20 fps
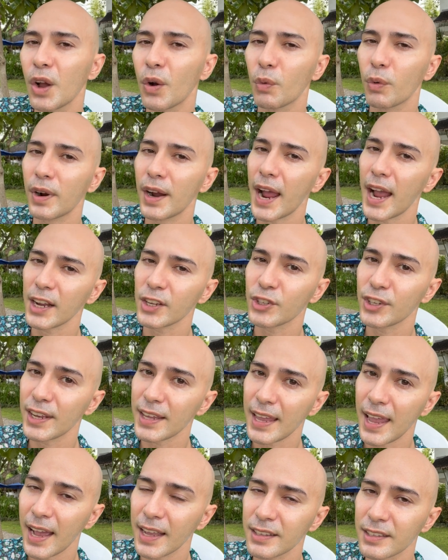were actually
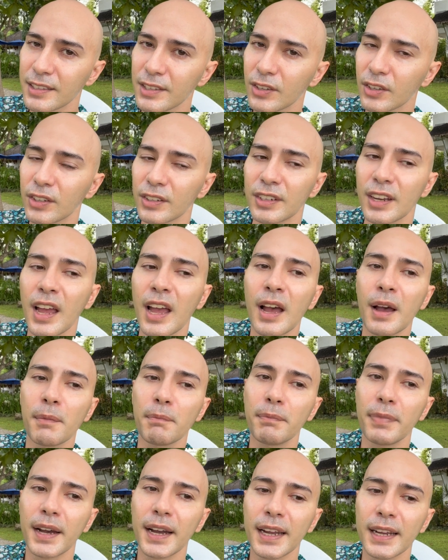cancelled
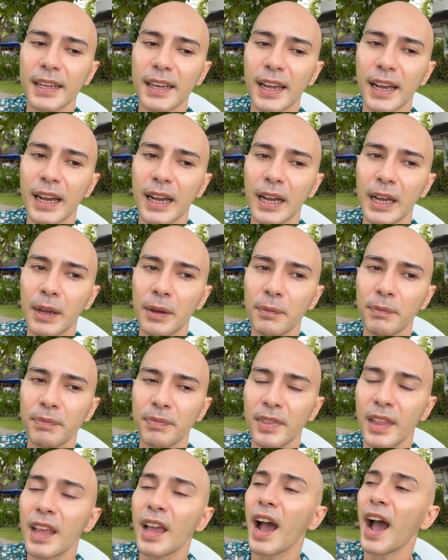but um,